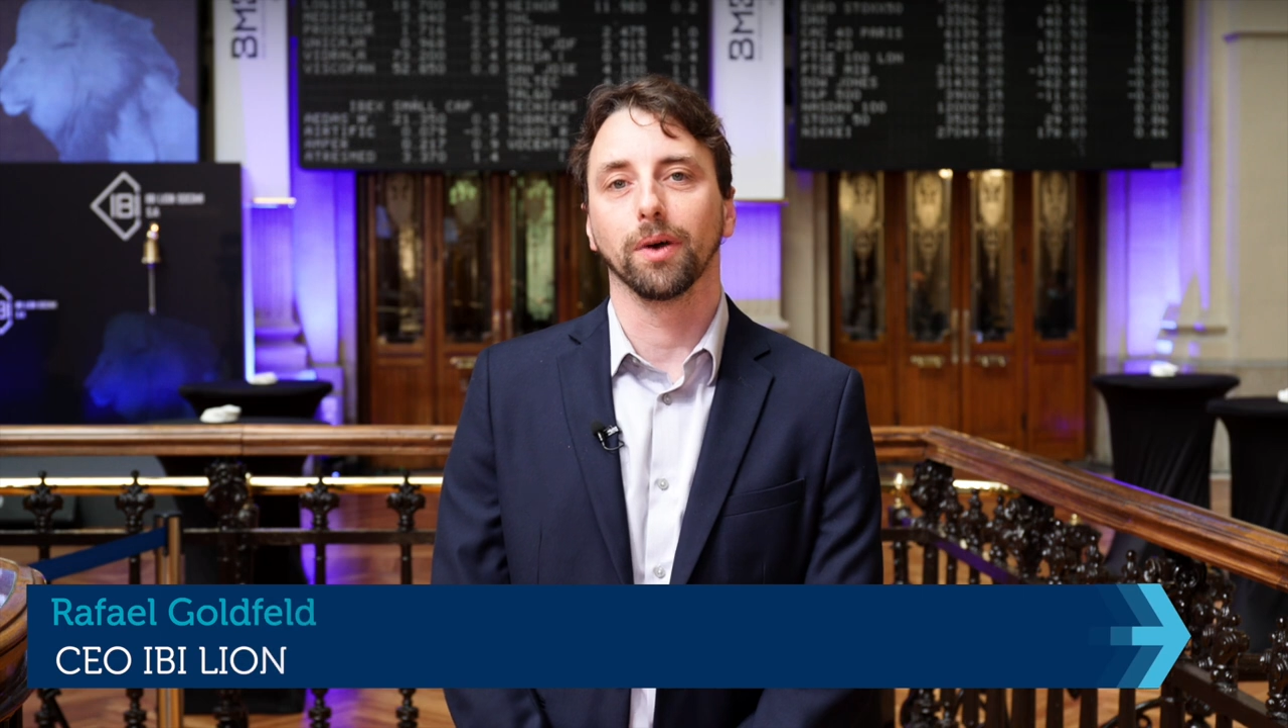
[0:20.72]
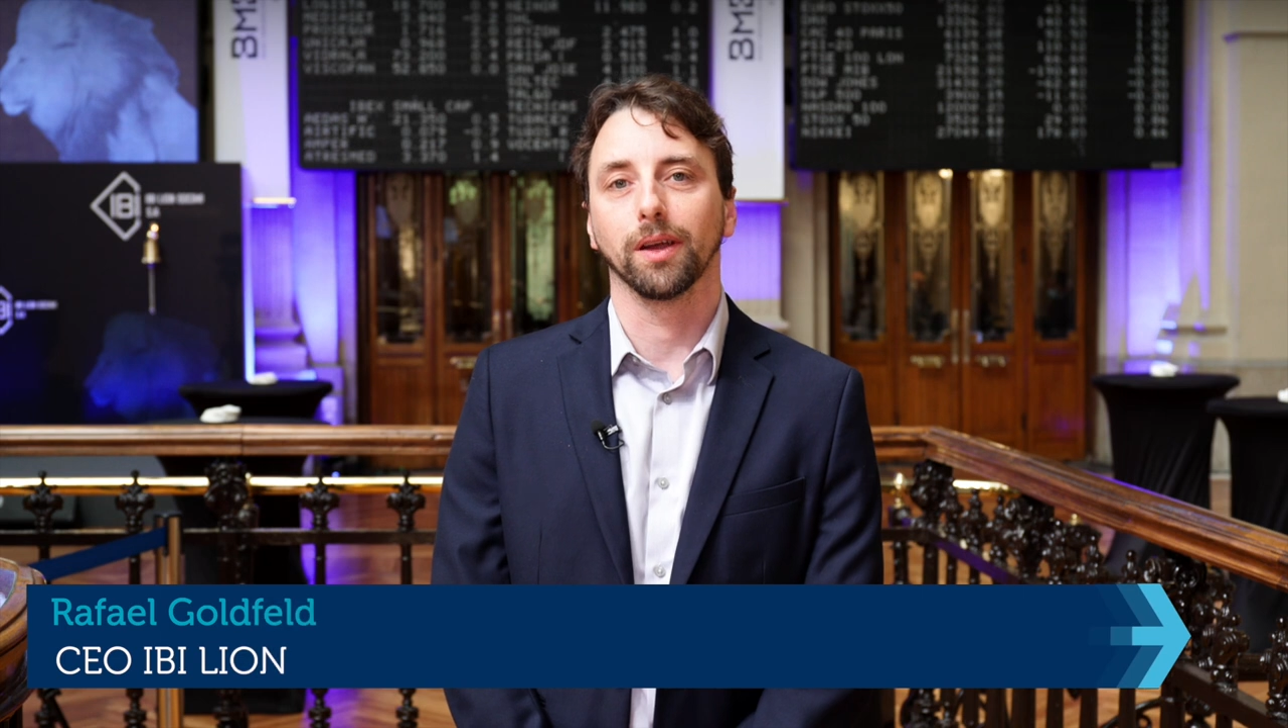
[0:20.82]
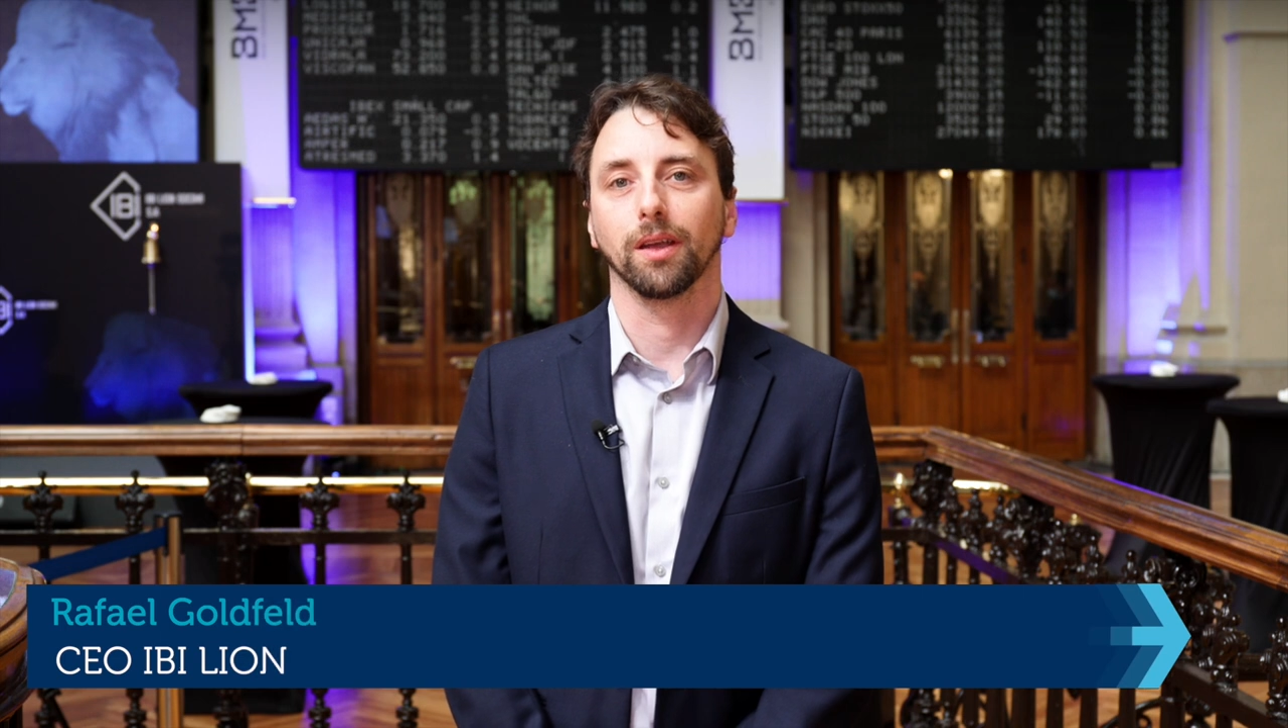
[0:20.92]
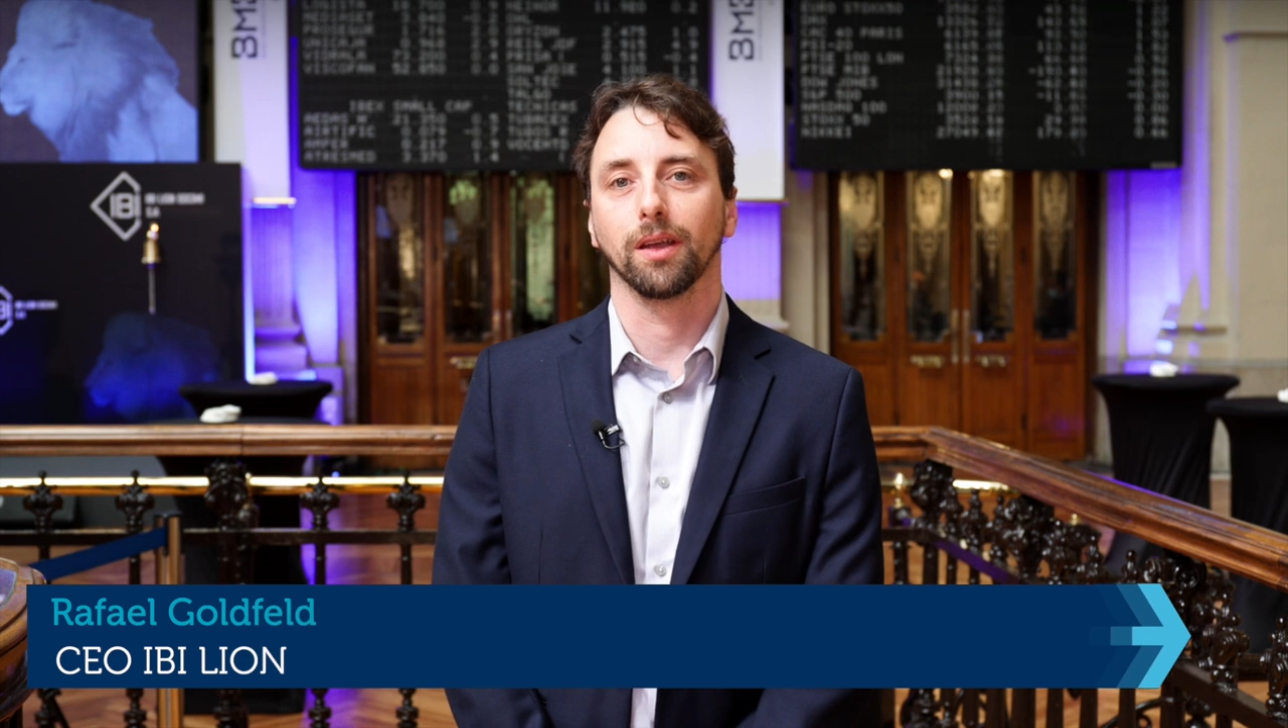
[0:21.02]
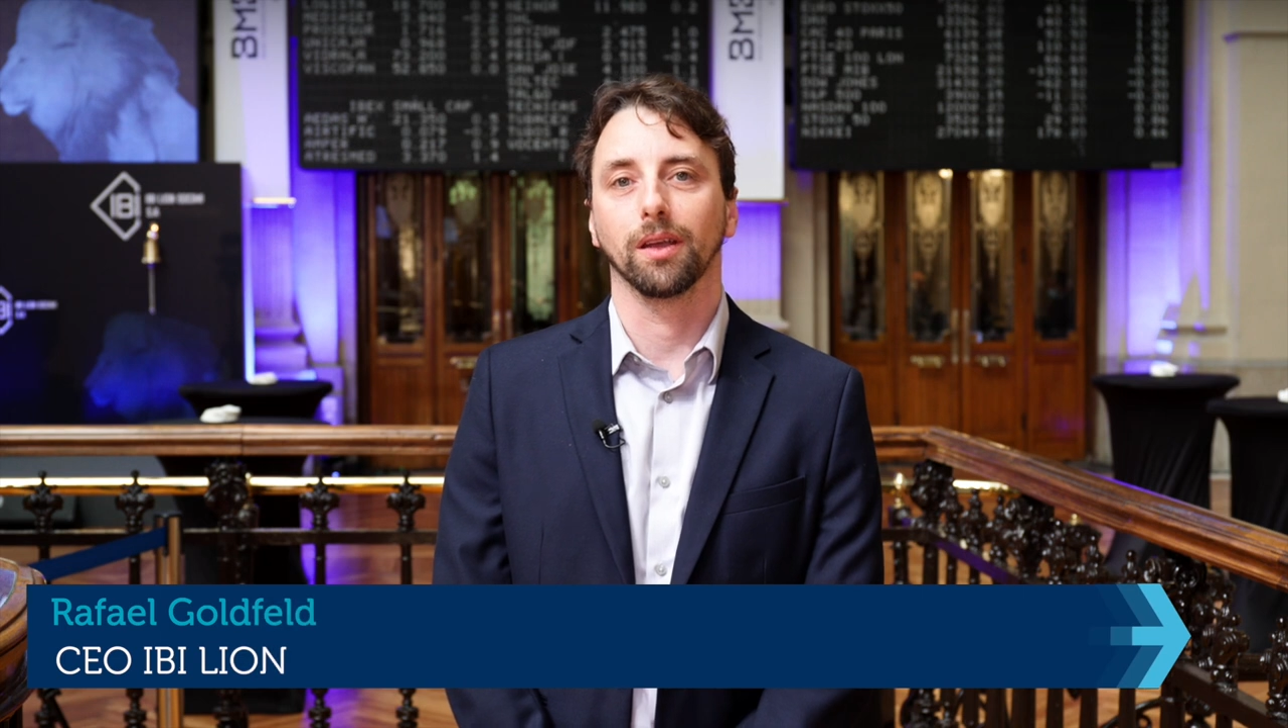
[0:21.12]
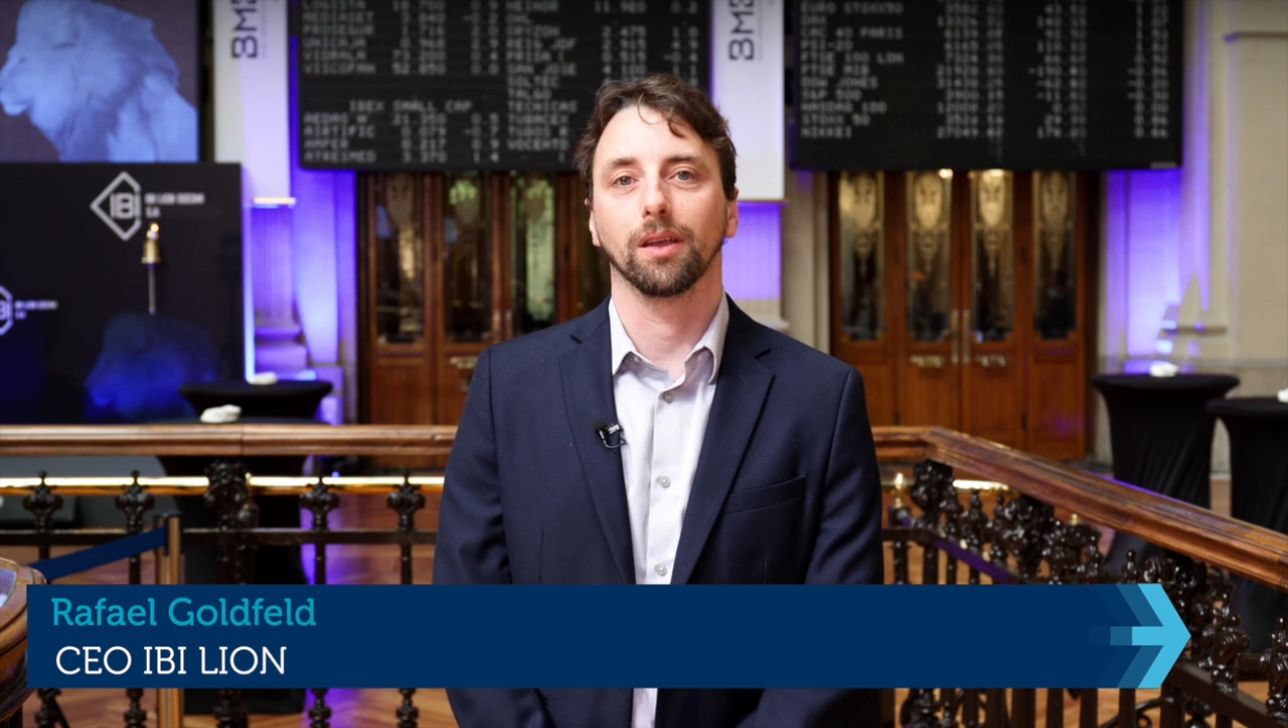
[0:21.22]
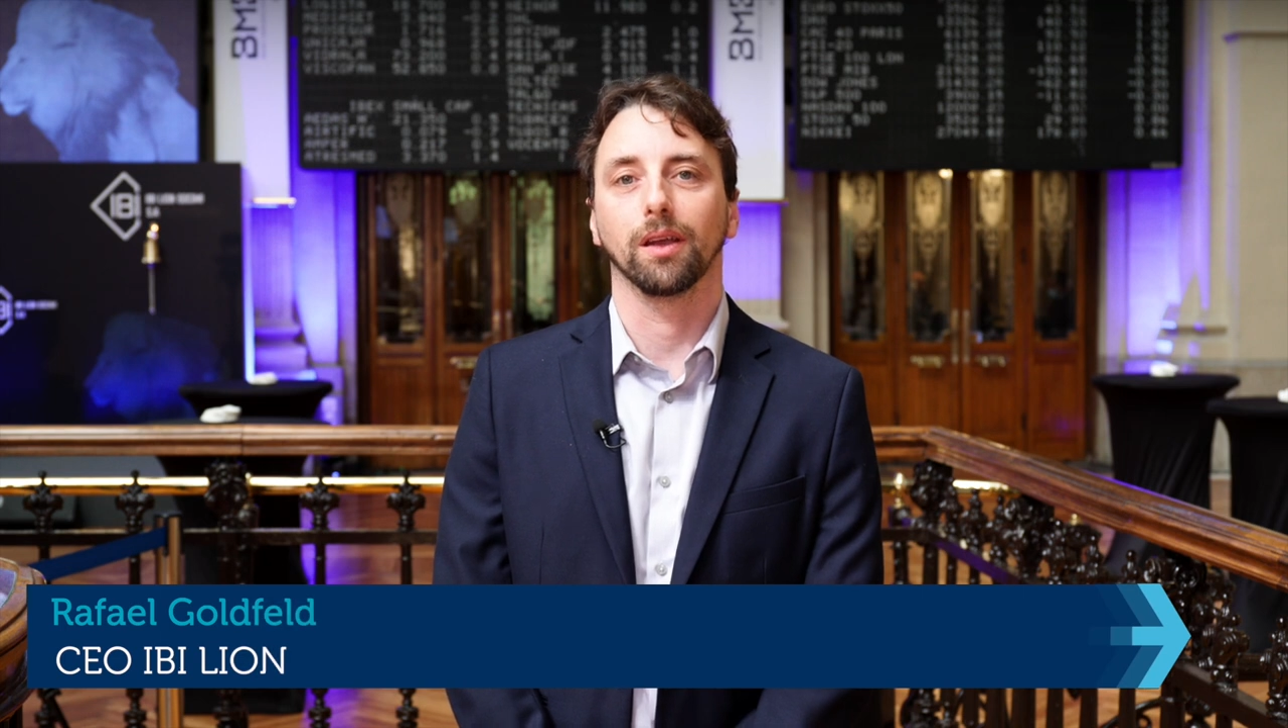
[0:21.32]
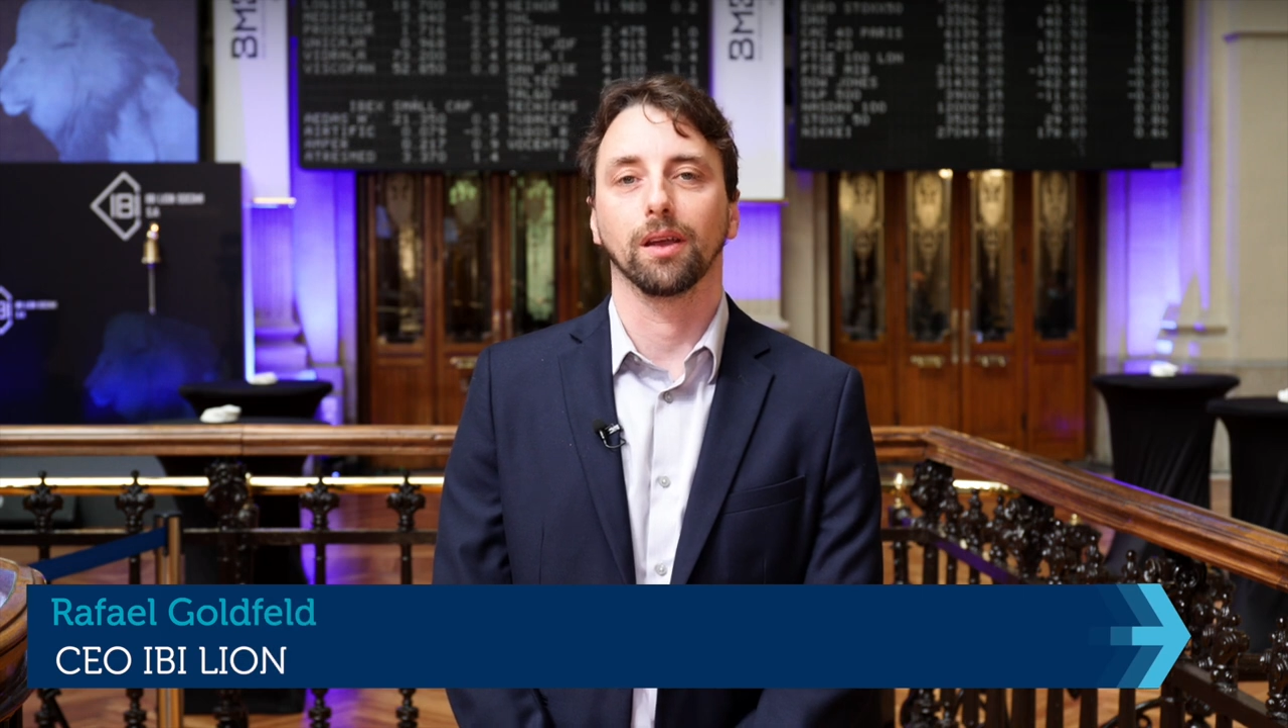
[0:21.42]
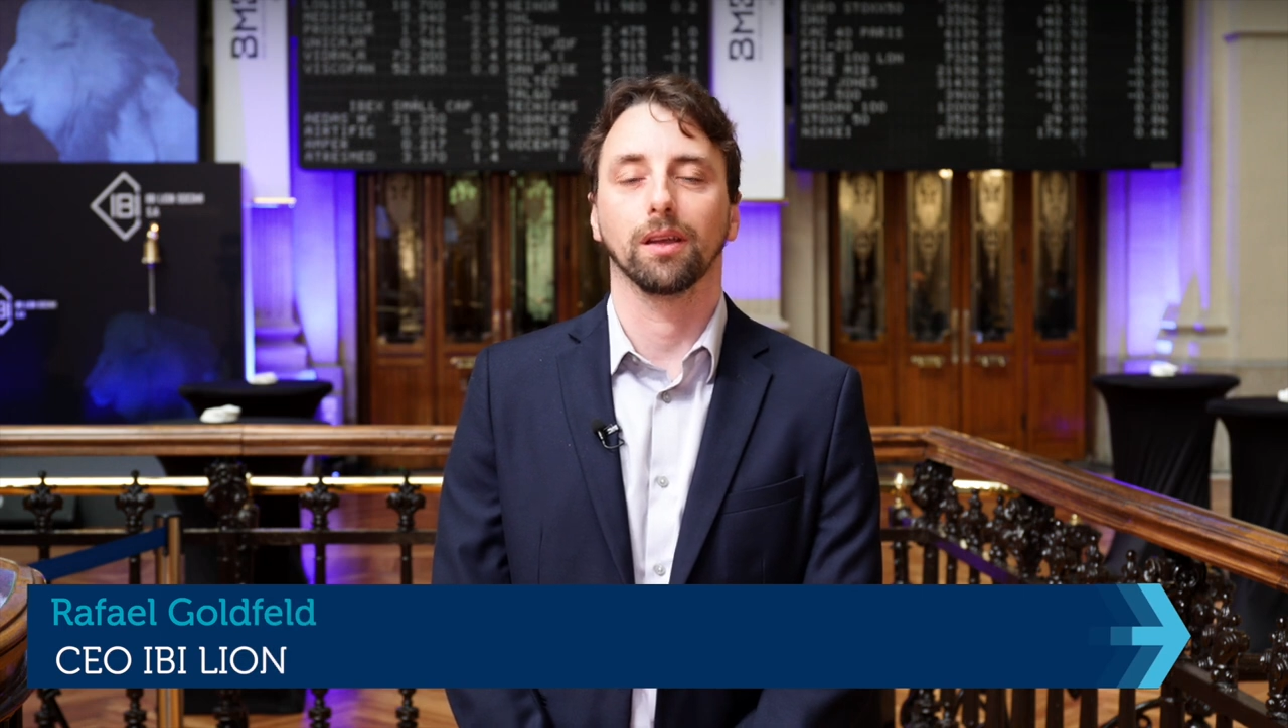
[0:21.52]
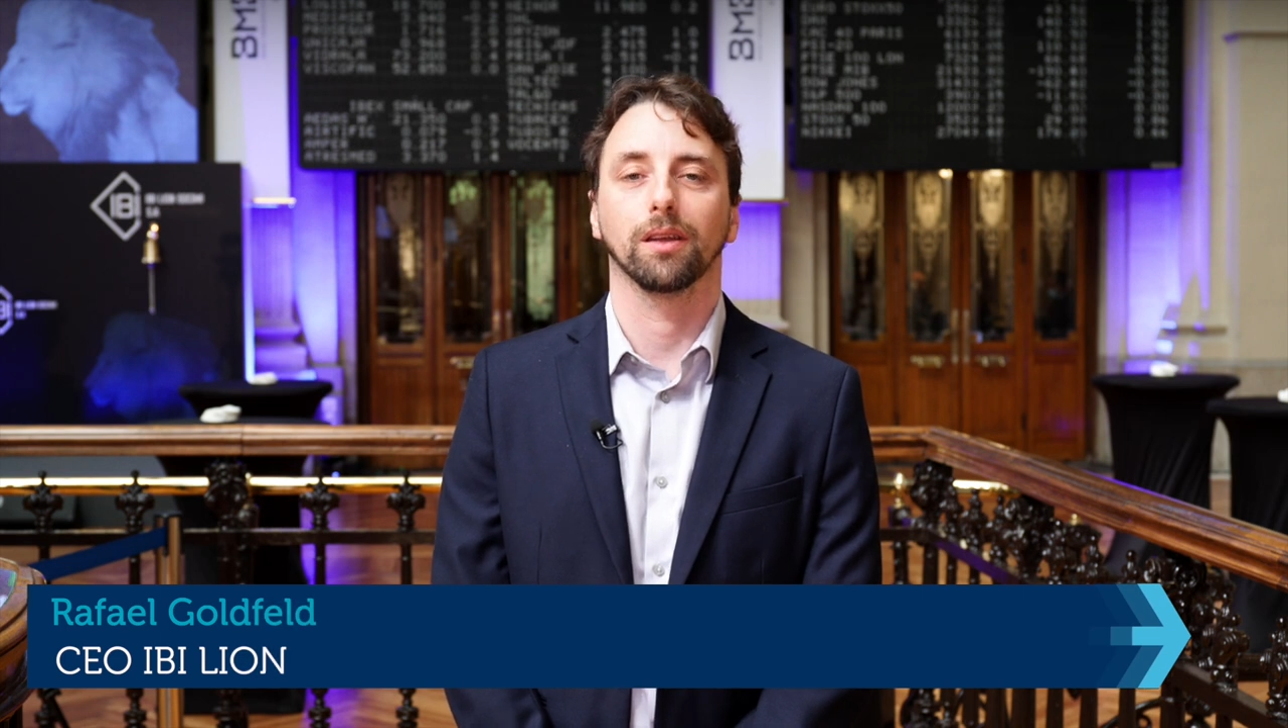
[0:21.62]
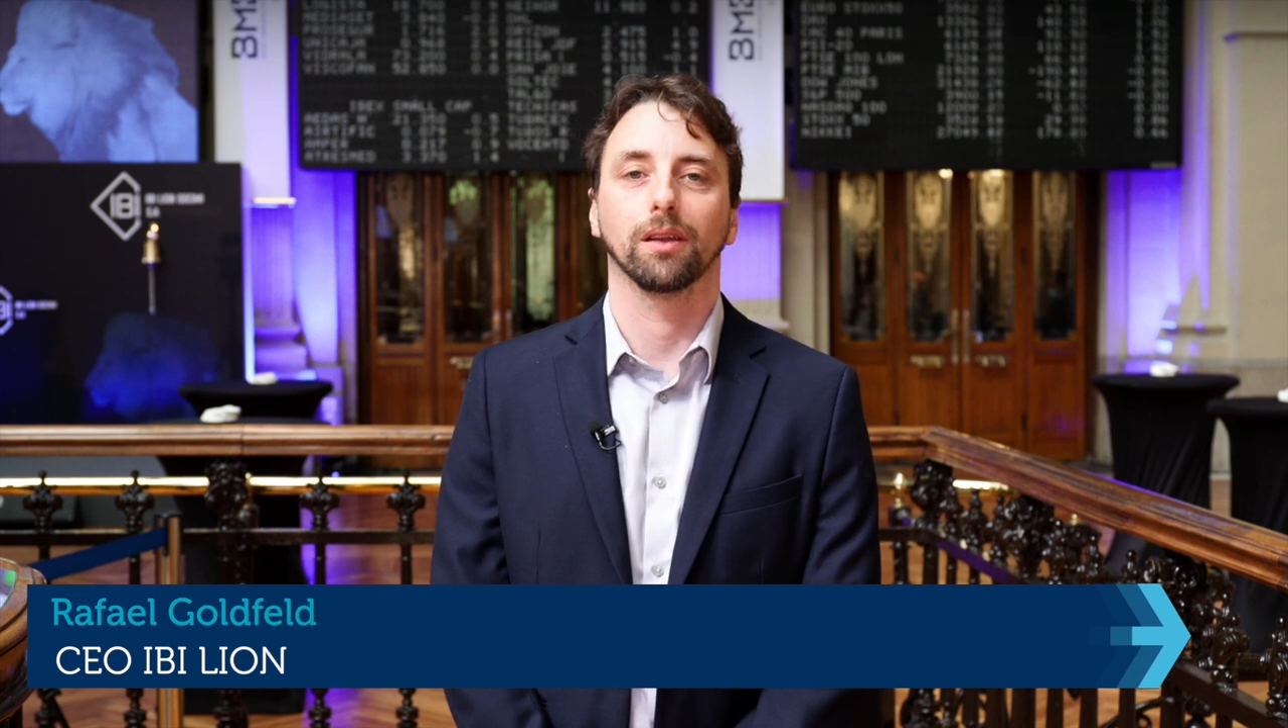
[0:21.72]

by uh,